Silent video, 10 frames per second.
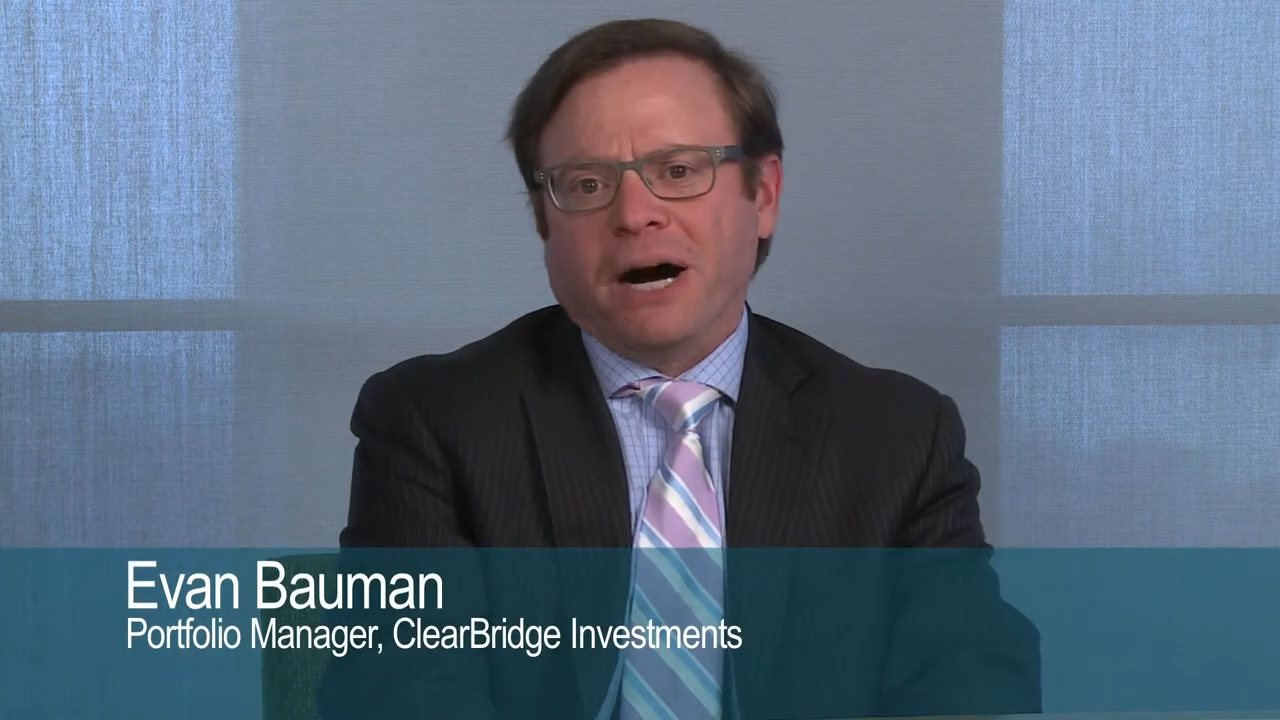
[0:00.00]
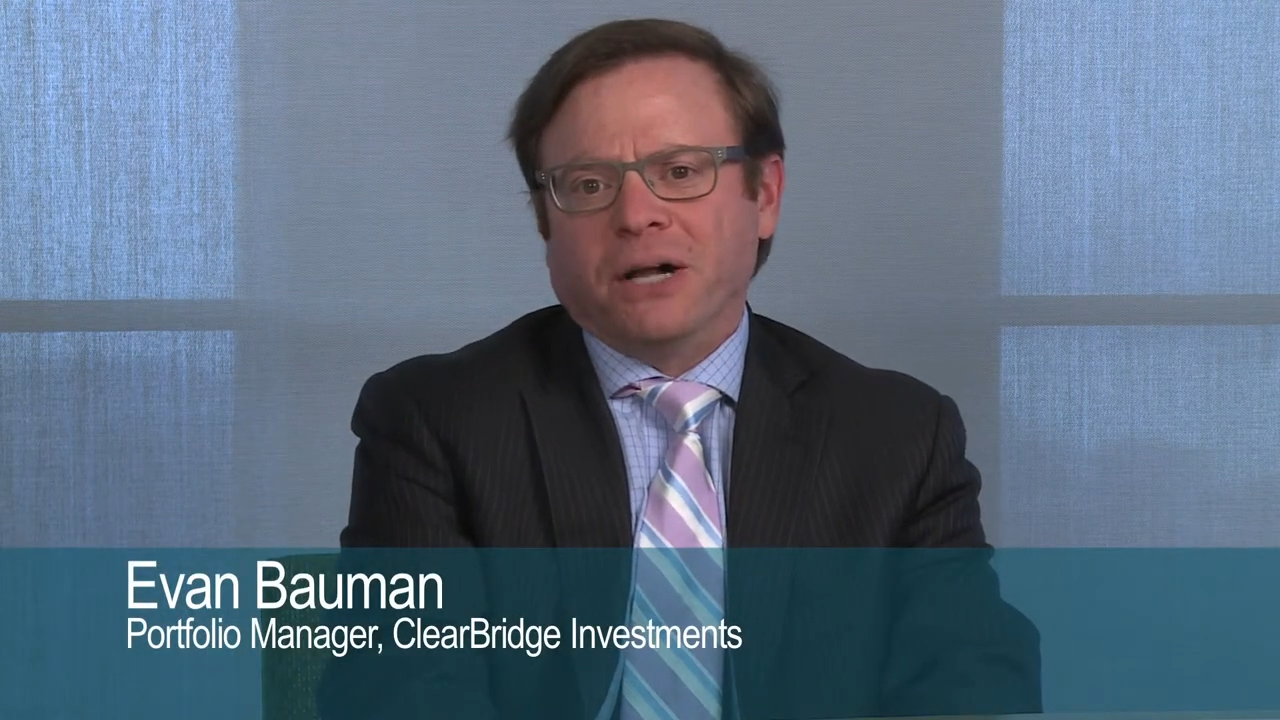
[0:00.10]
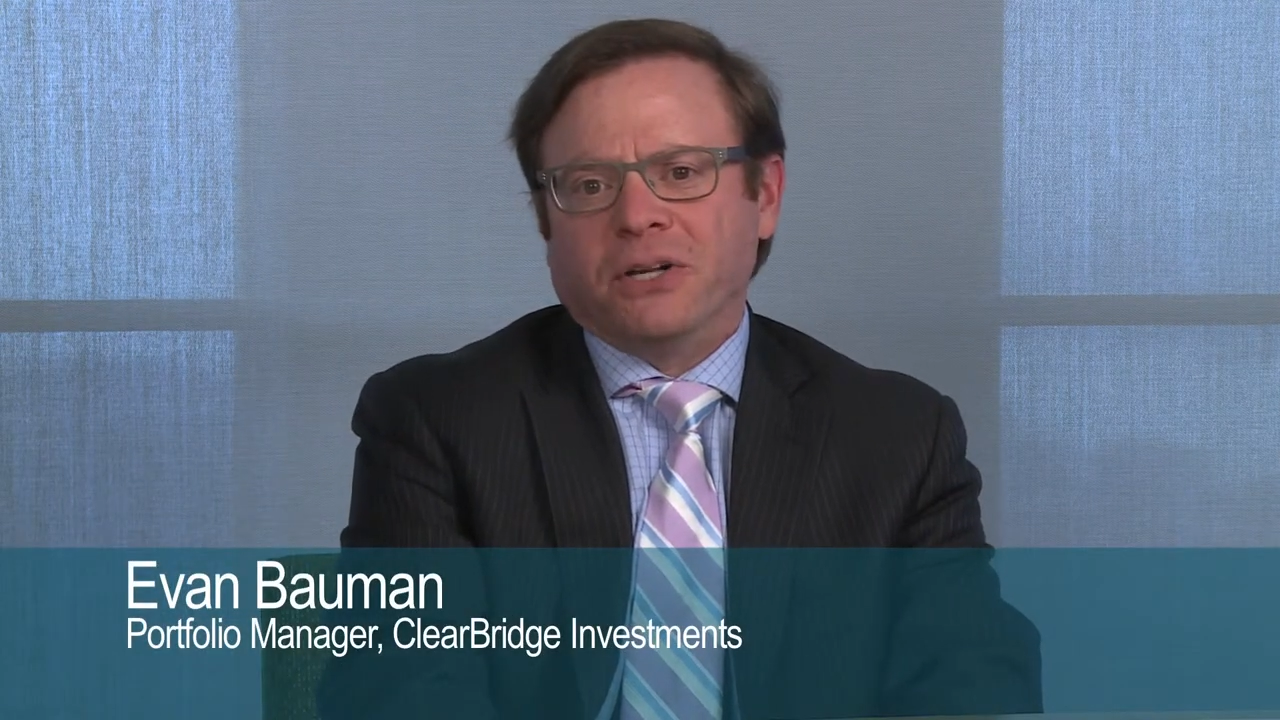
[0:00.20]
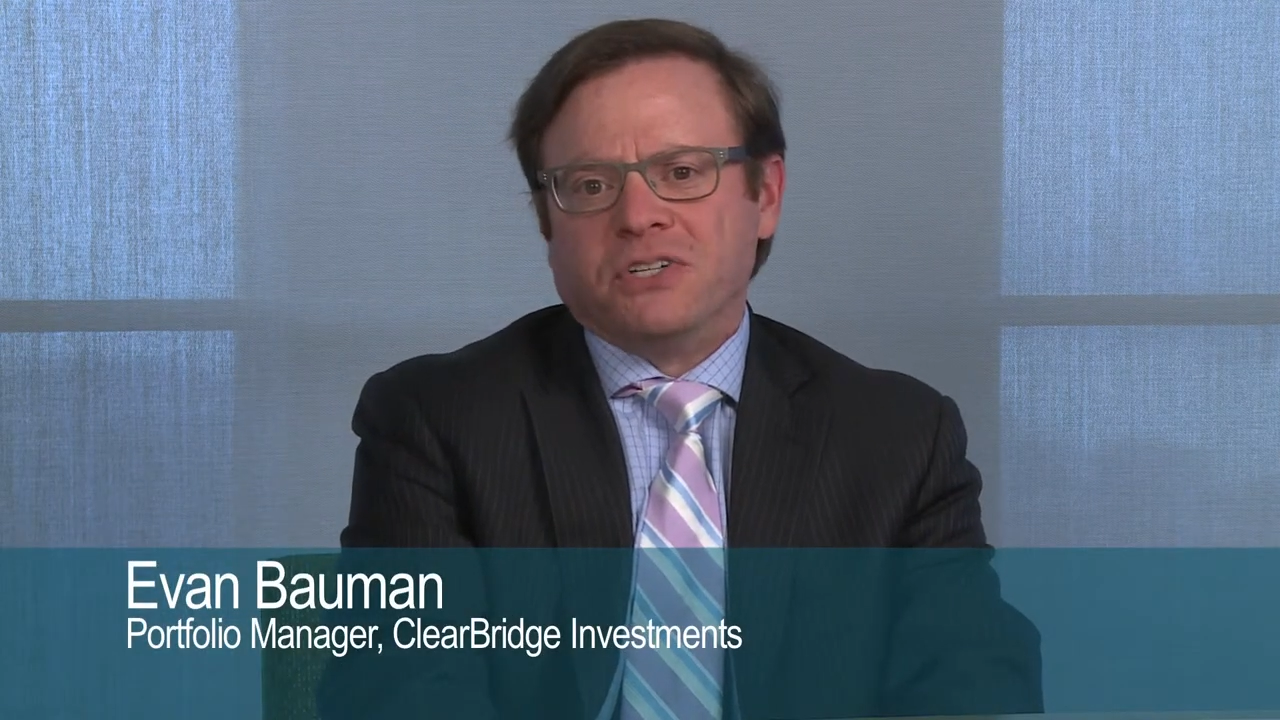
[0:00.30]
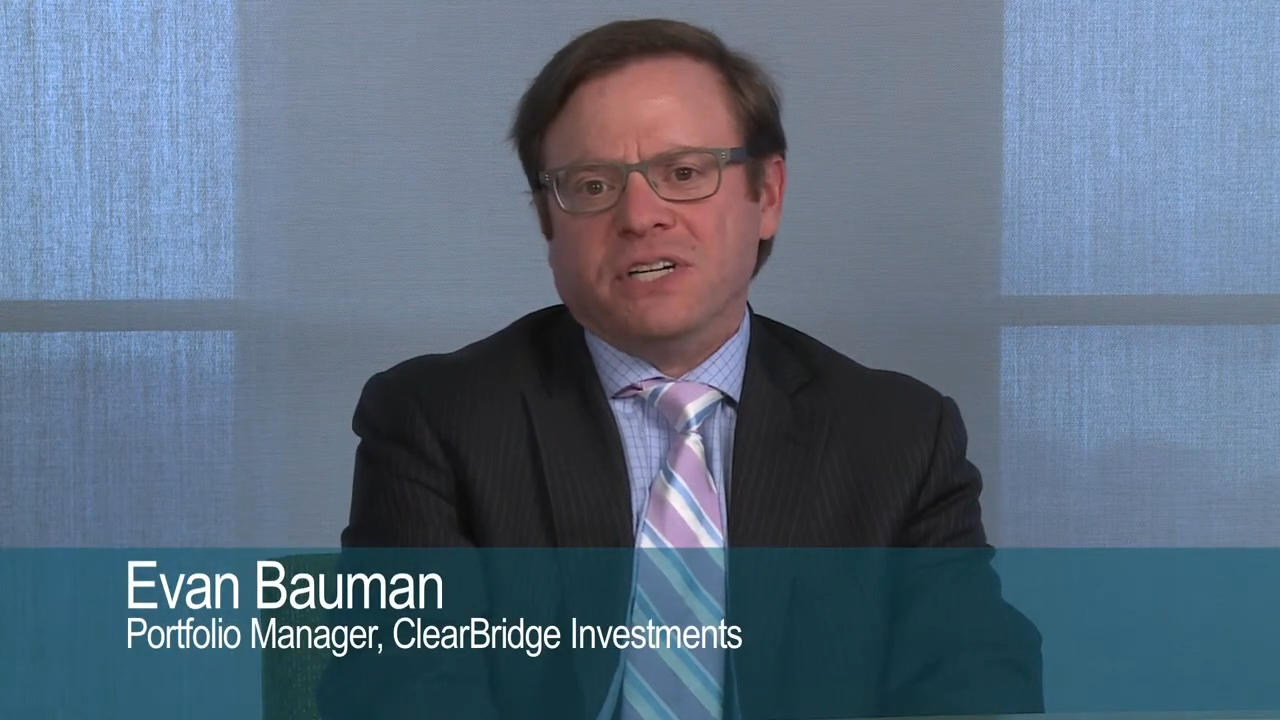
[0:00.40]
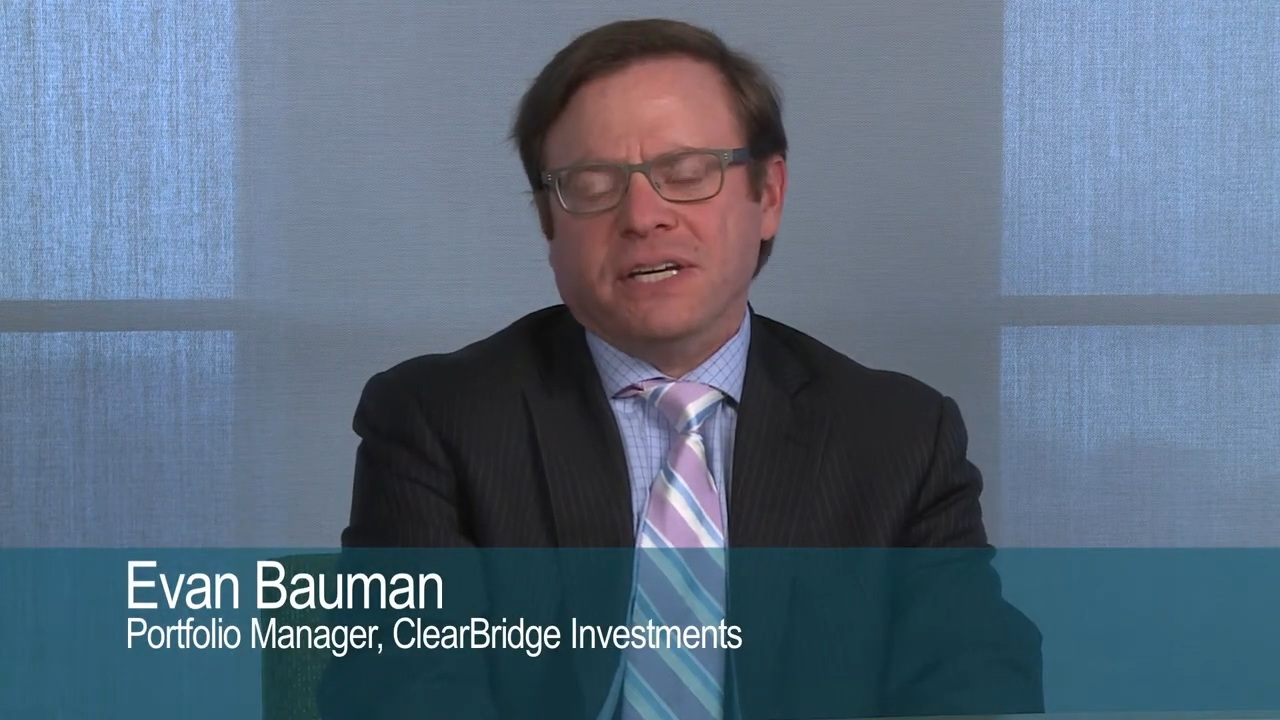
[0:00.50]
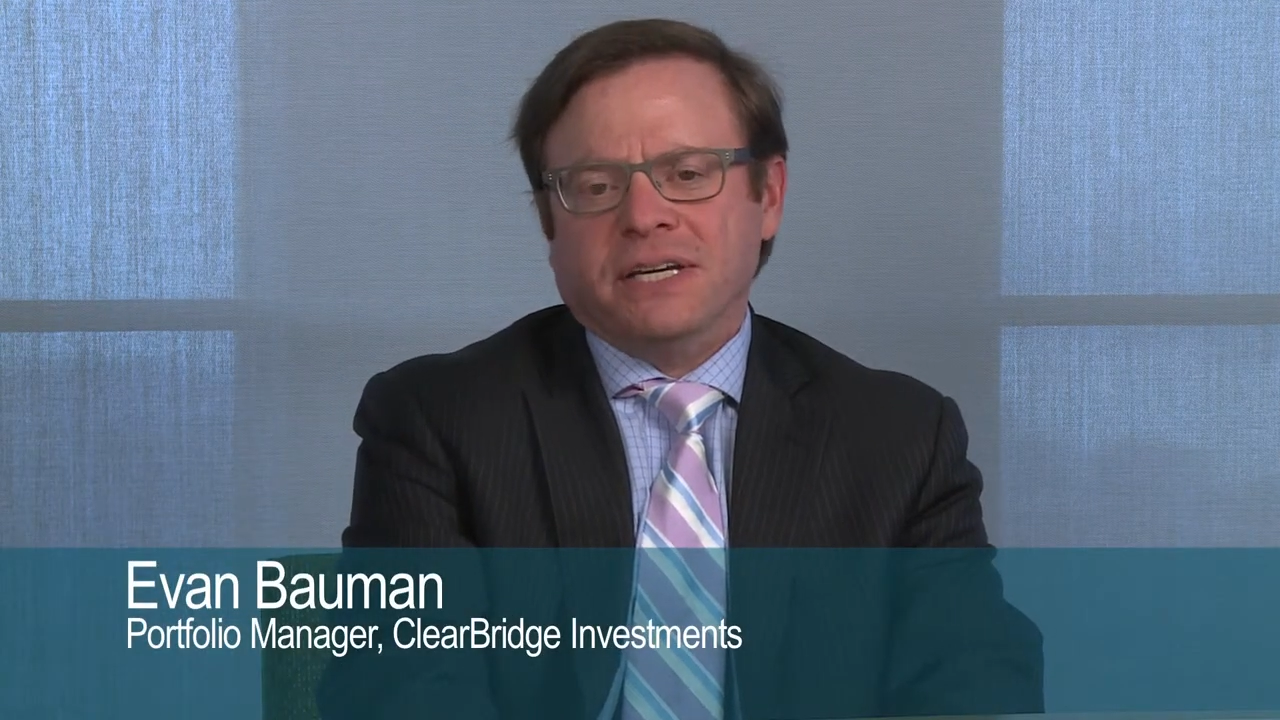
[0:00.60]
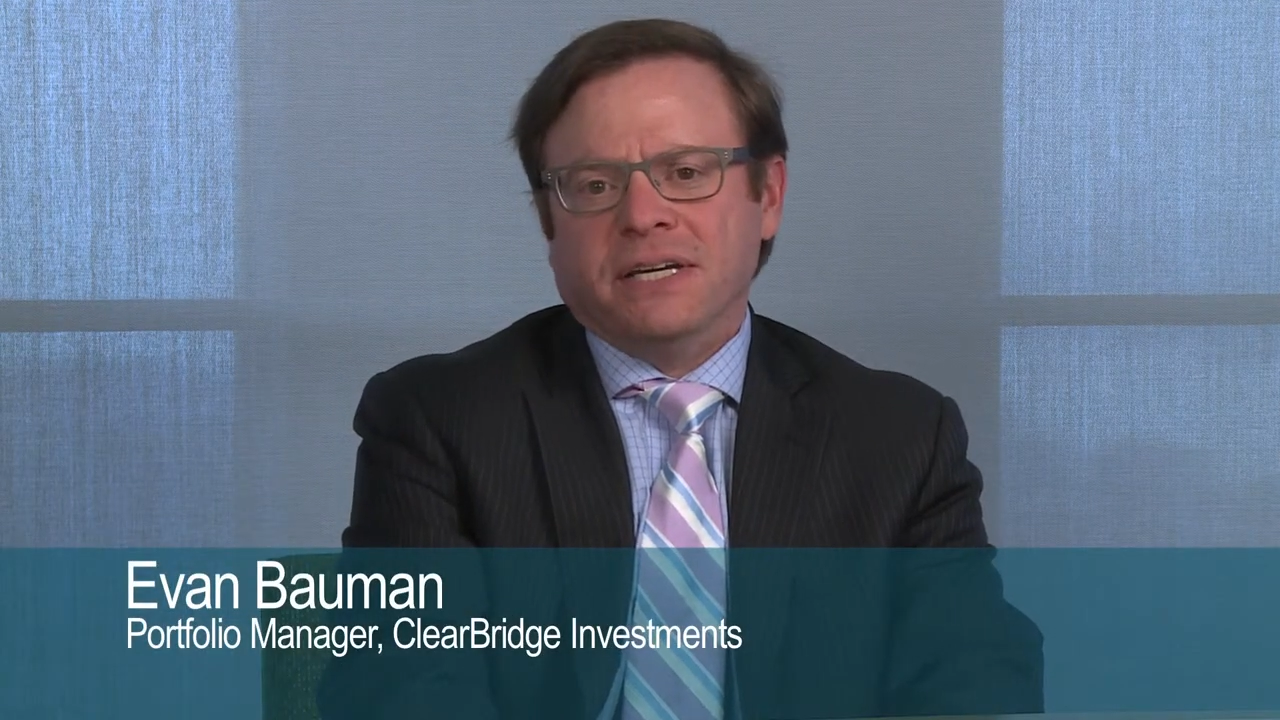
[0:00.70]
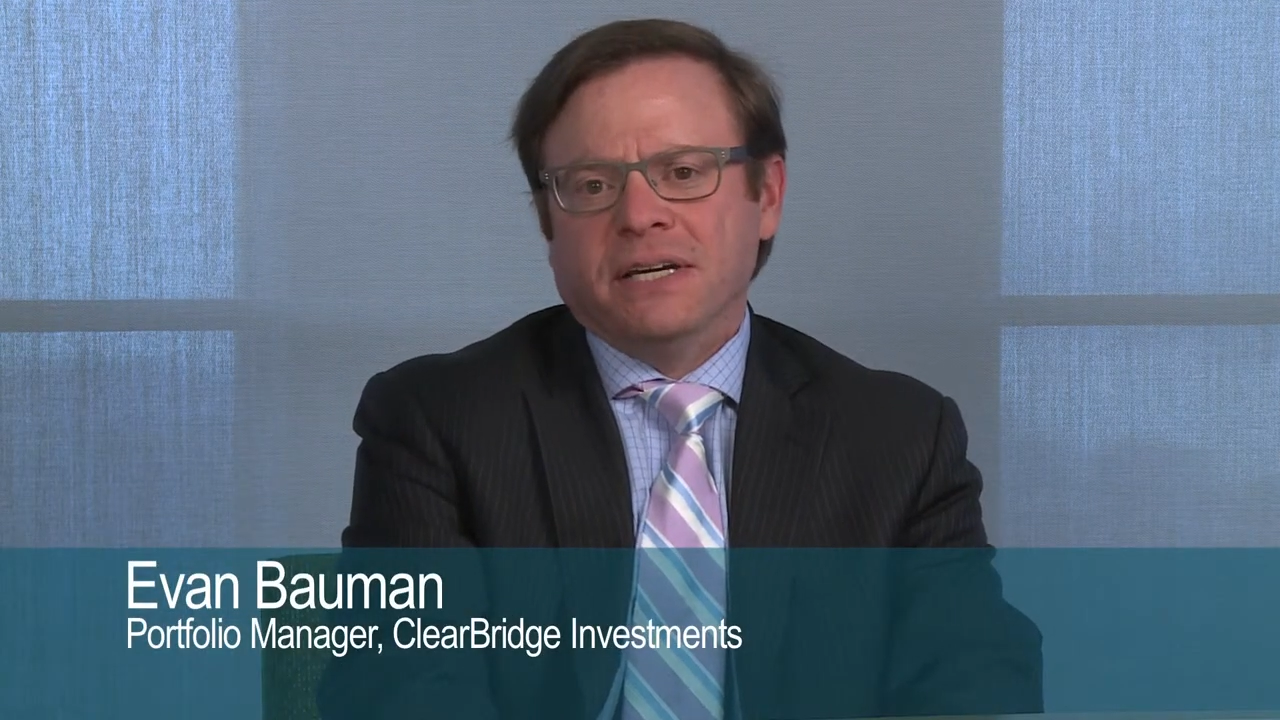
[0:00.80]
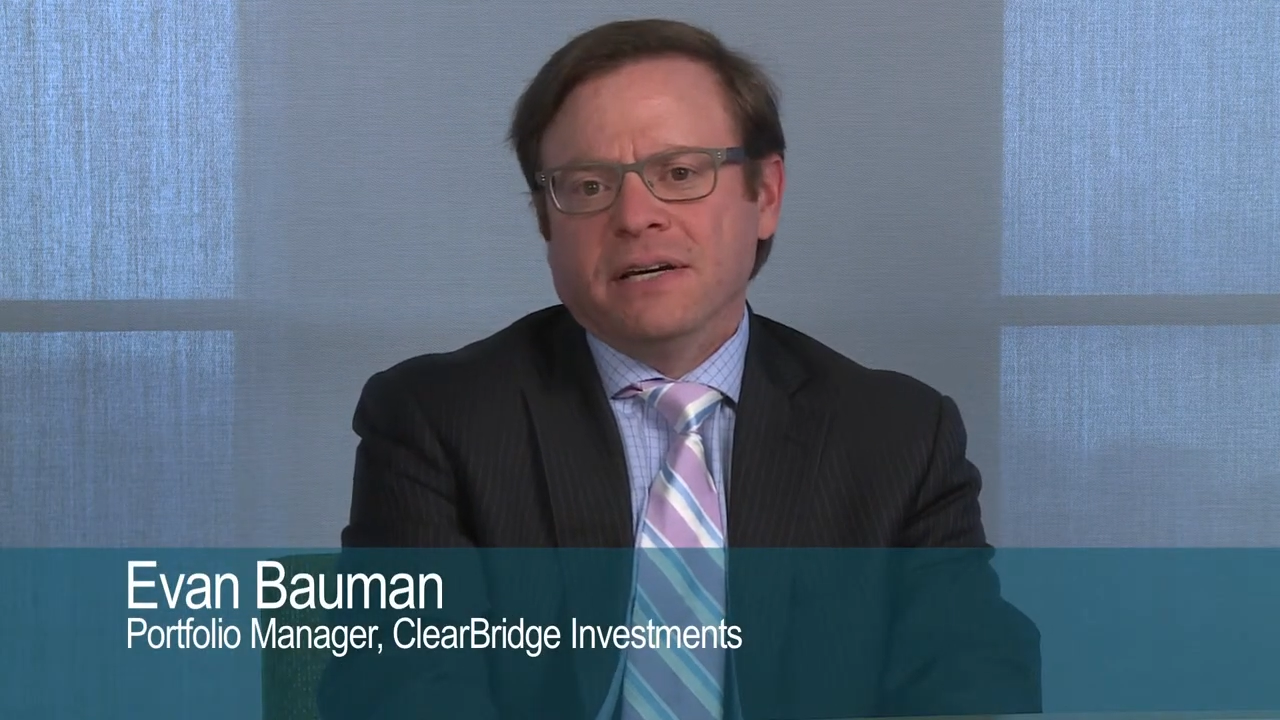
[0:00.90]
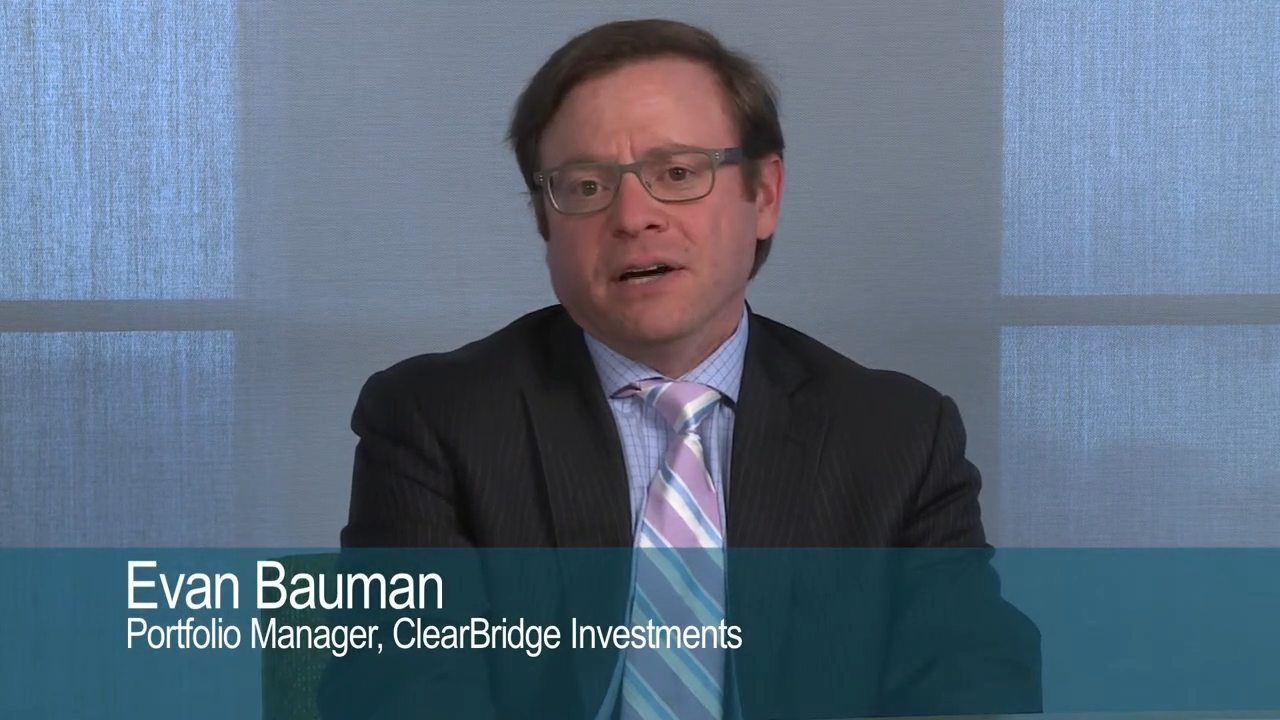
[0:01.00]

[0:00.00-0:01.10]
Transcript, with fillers: policy